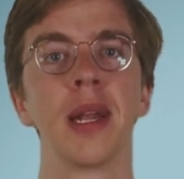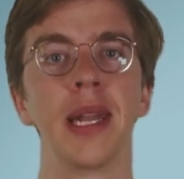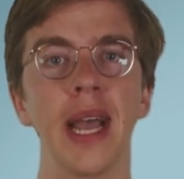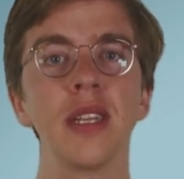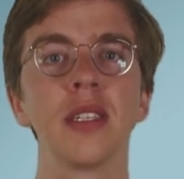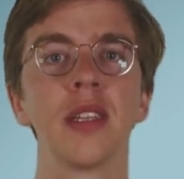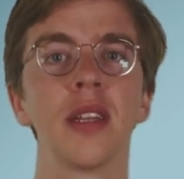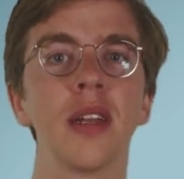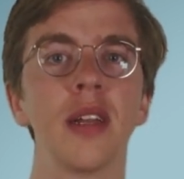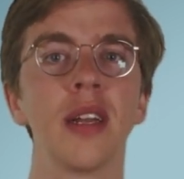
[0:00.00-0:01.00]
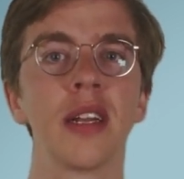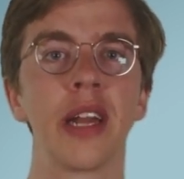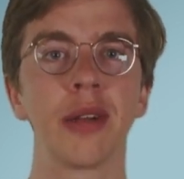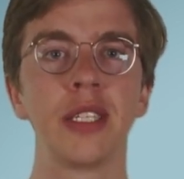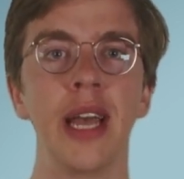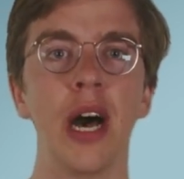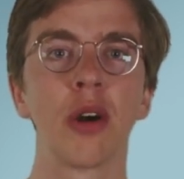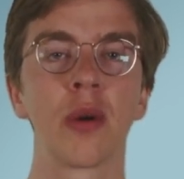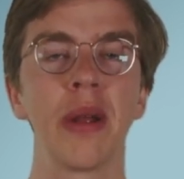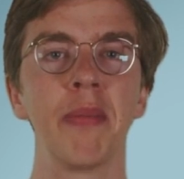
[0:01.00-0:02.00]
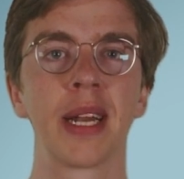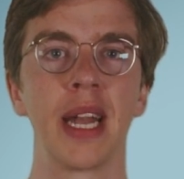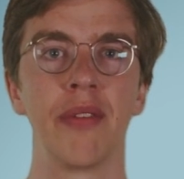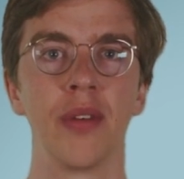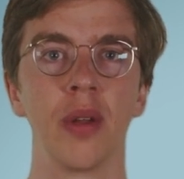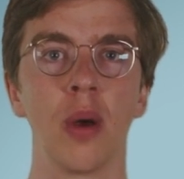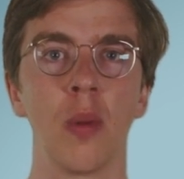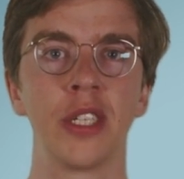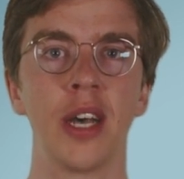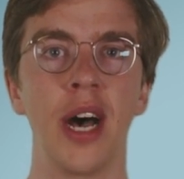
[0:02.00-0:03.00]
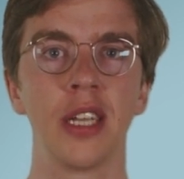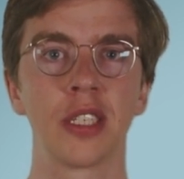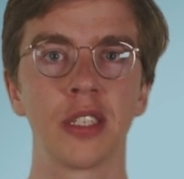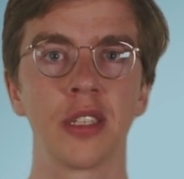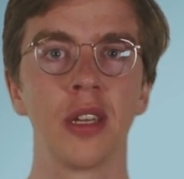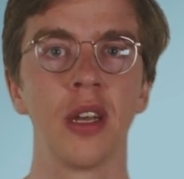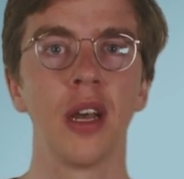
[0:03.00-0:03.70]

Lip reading: Next, there is the algorithmic level, which asks,